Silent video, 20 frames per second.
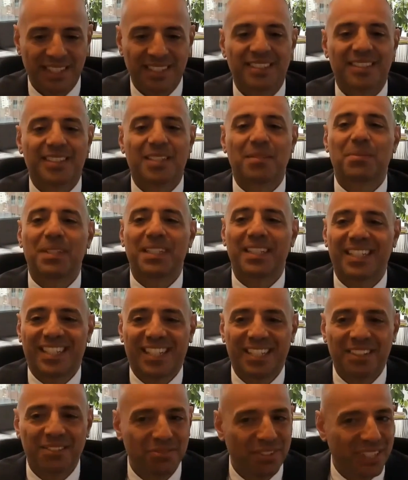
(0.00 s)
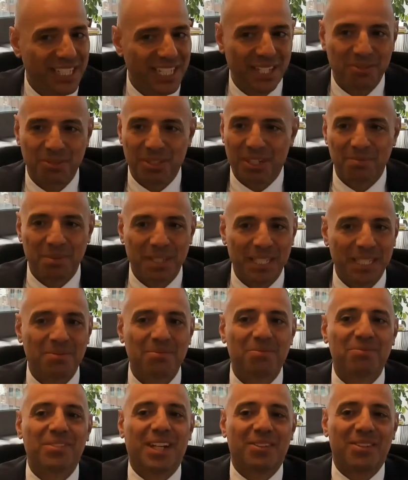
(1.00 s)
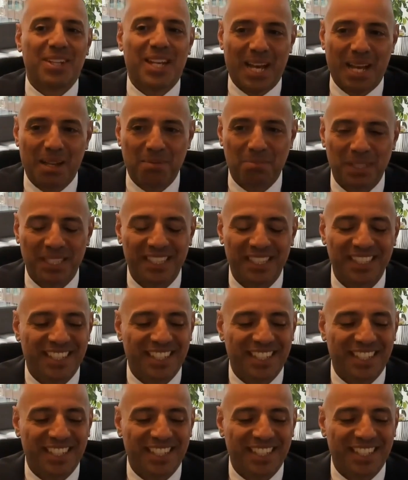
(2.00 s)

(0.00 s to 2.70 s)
Something like Nvidia would have made him very happy.